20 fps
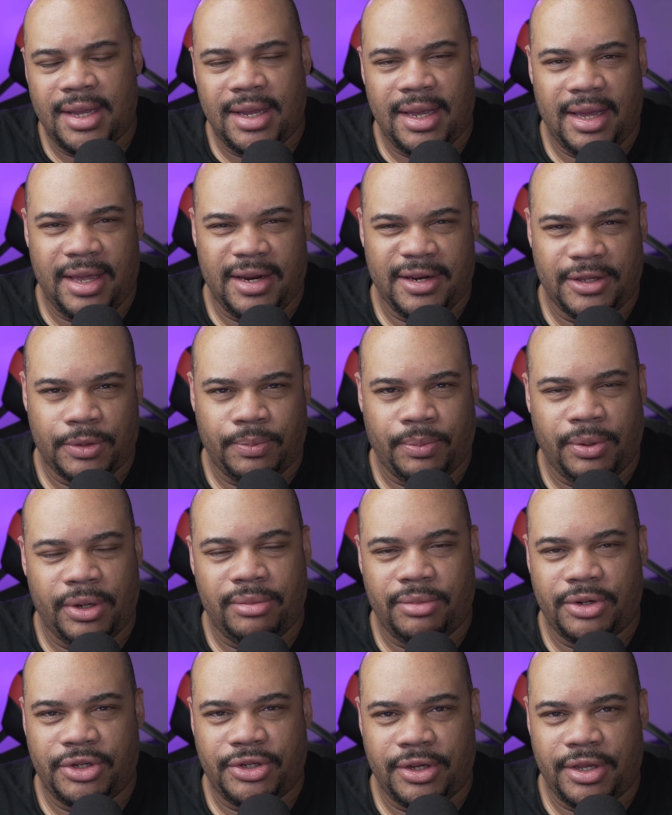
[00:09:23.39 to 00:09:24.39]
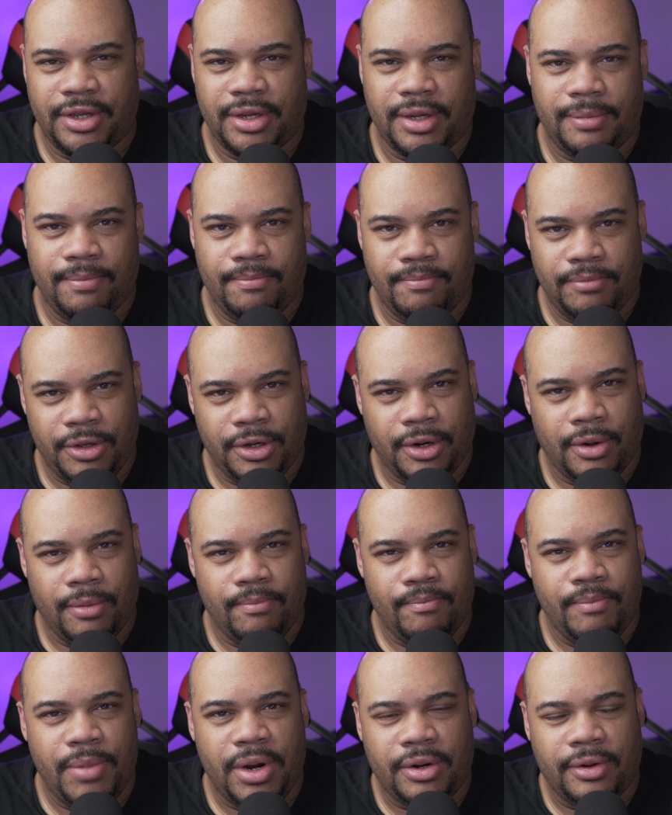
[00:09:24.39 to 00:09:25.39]
and it's pretty much a good,
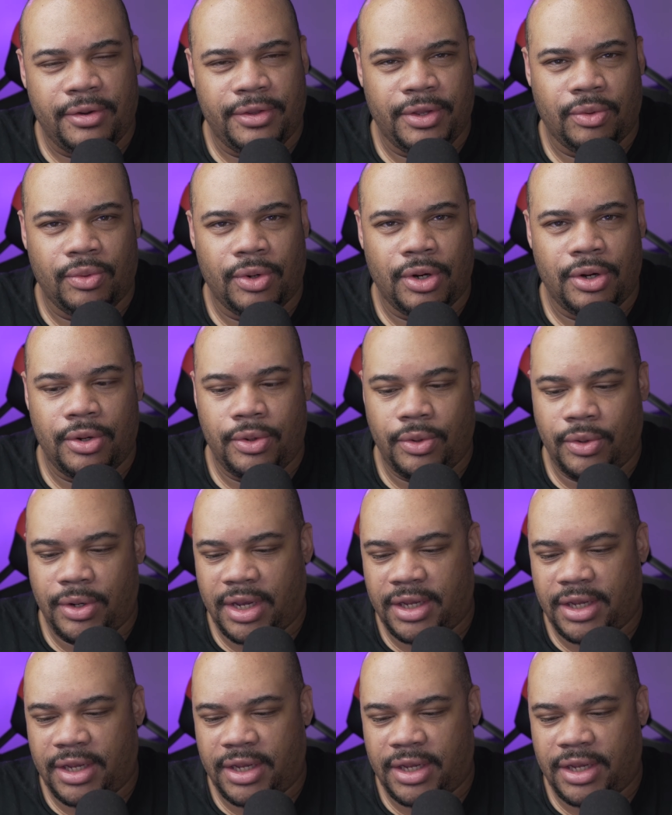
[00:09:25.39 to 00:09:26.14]
middle of the road